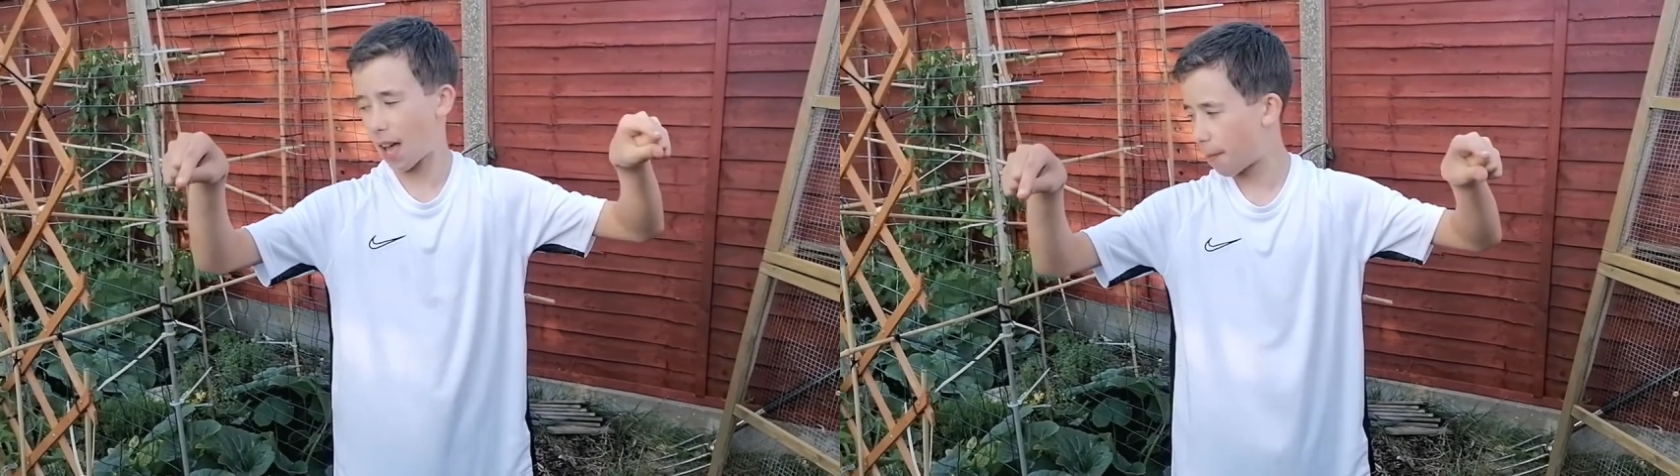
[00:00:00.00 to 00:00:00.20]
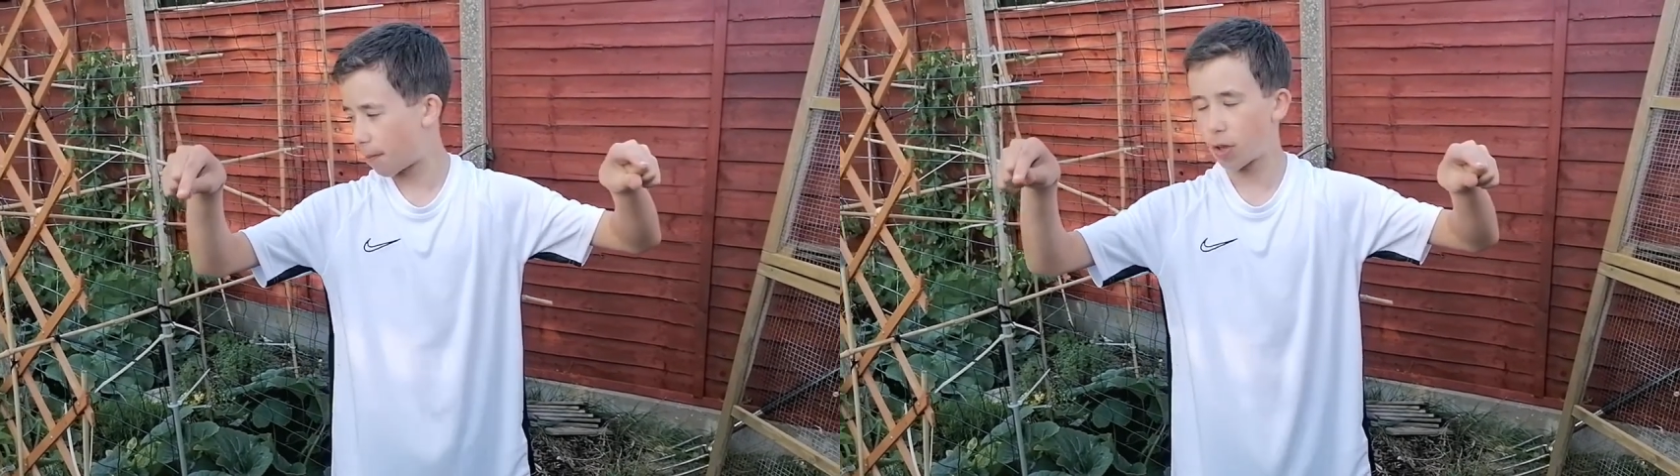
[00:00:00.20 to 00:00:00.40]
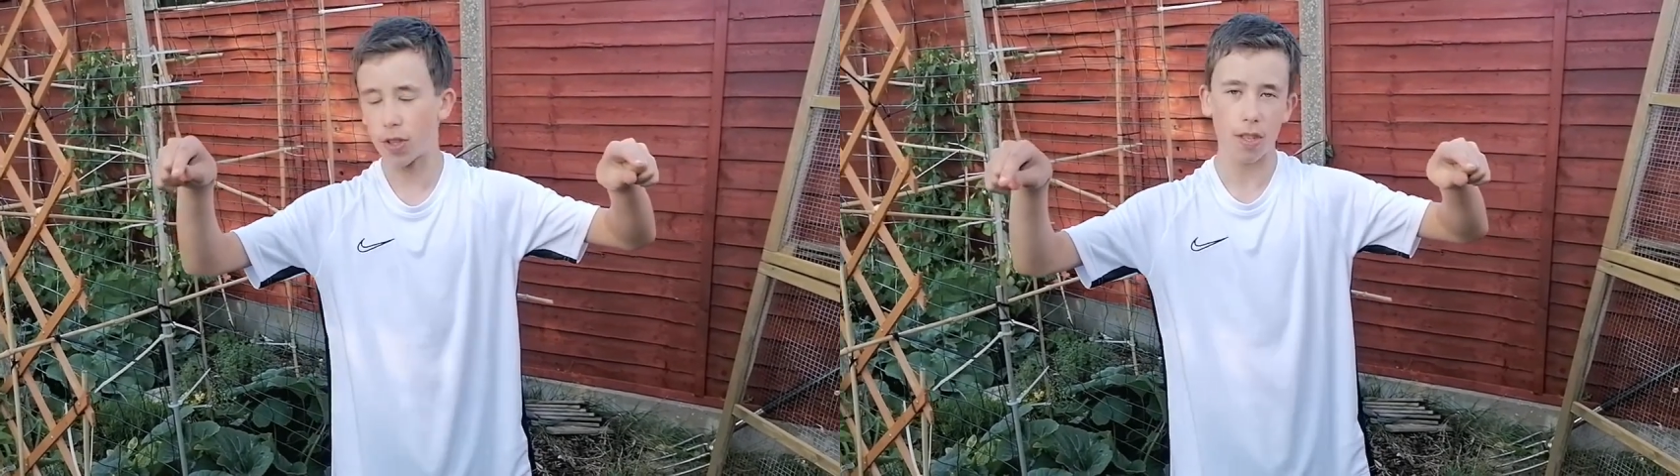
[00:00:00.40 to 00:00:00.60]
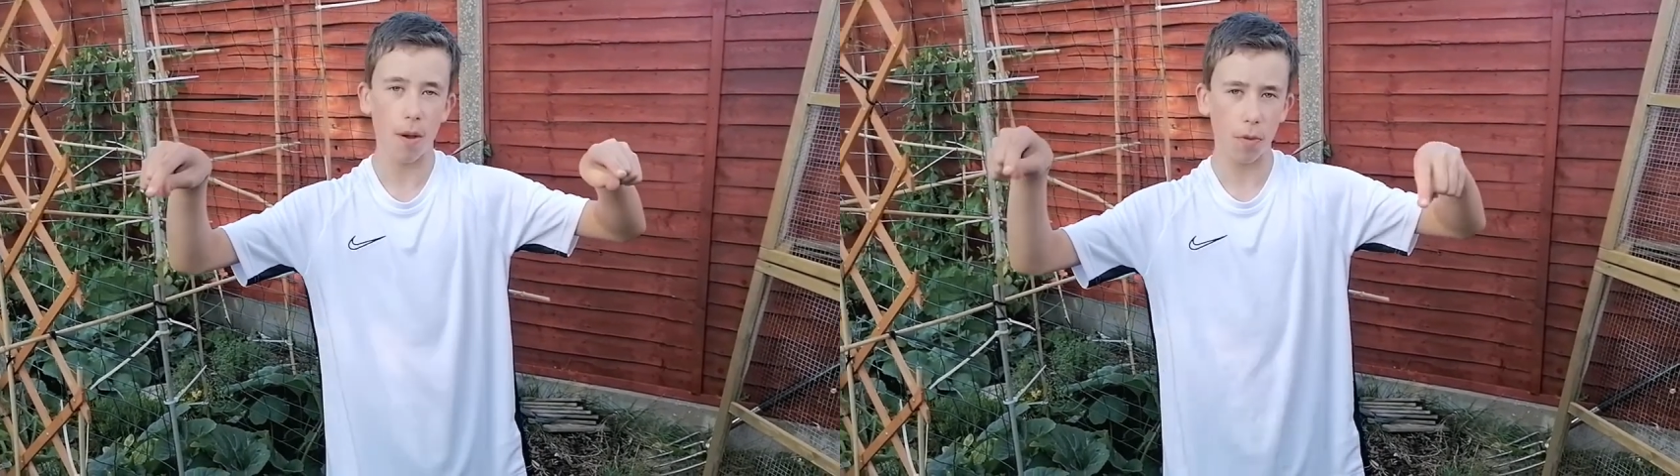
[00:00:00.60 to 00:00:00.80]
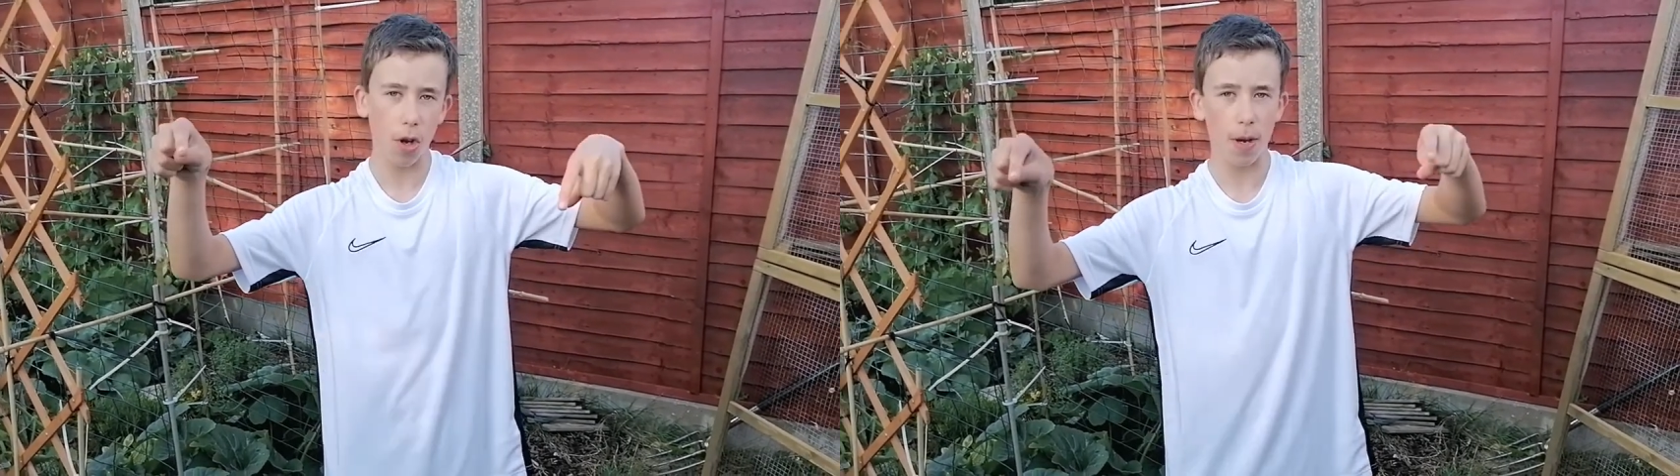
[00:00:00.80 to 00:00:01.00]
I'm
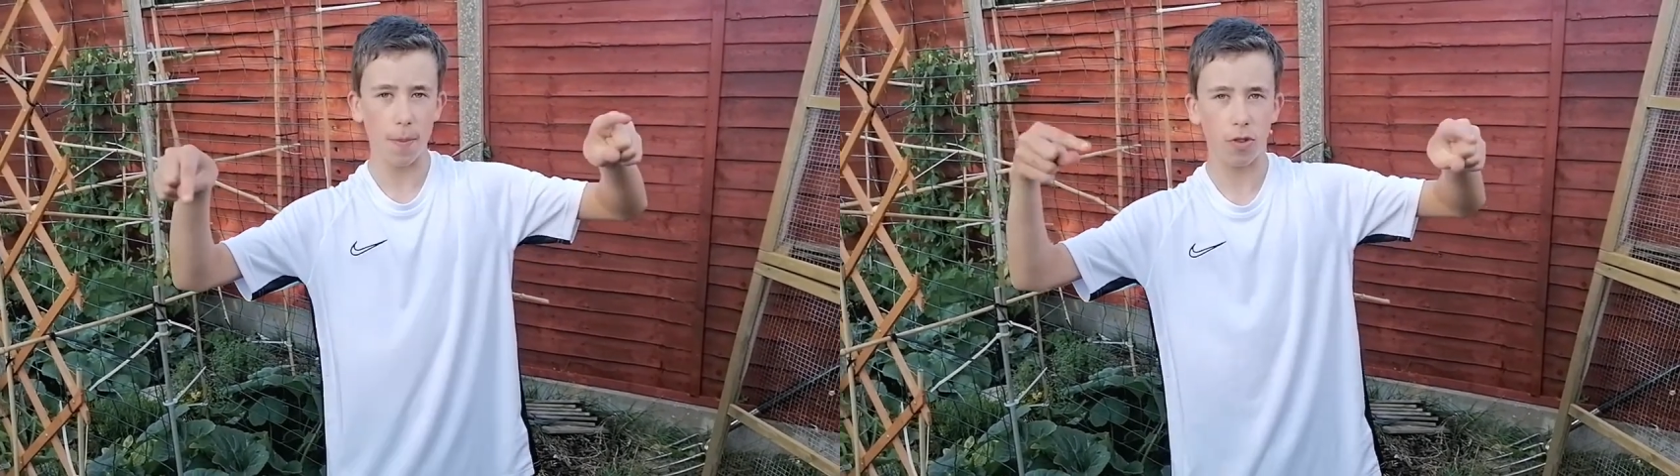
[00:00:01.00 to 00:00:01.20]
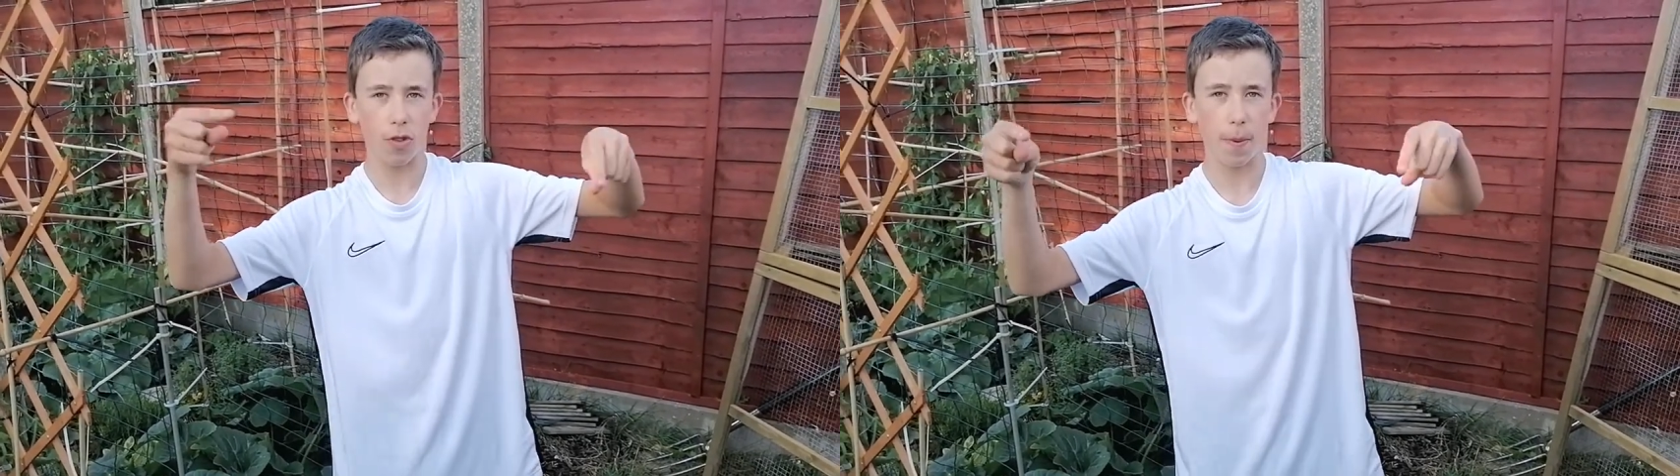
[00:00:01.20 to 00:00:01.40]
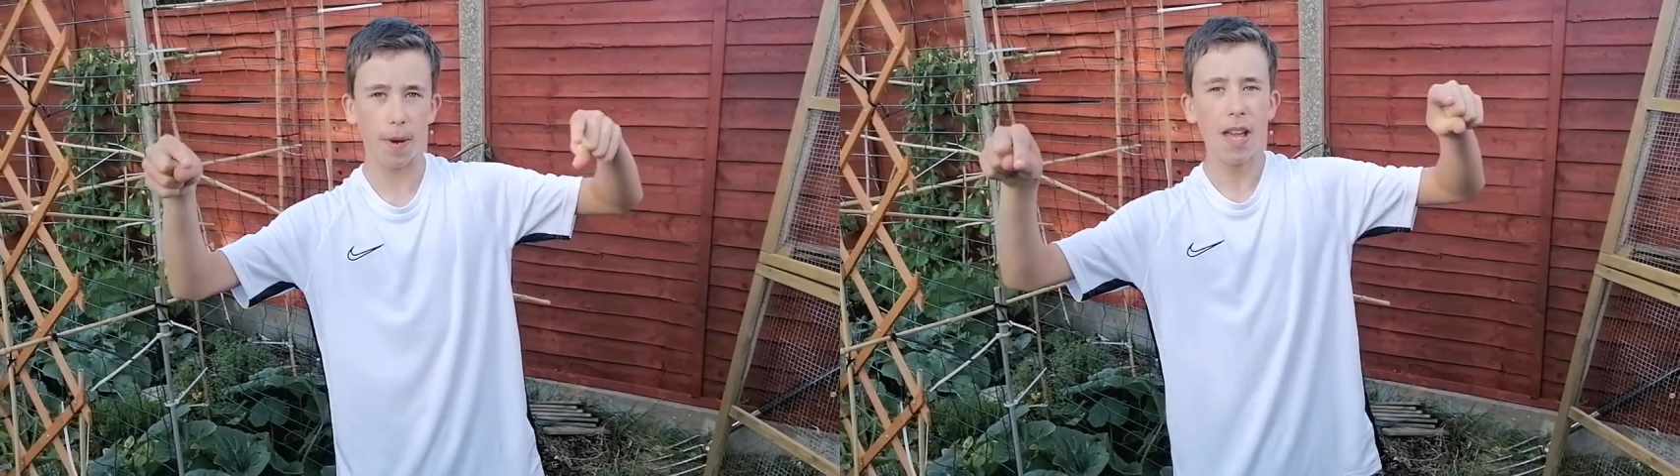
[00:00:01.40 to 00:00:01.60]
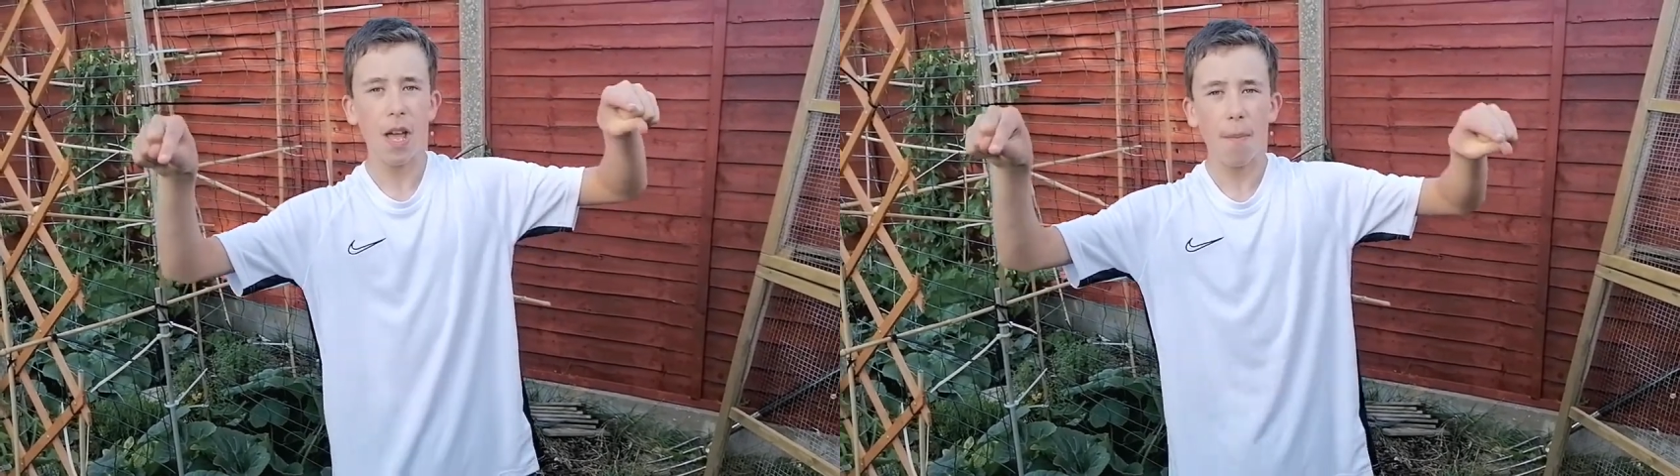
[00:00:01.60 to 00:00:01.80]
not gonna be dropping,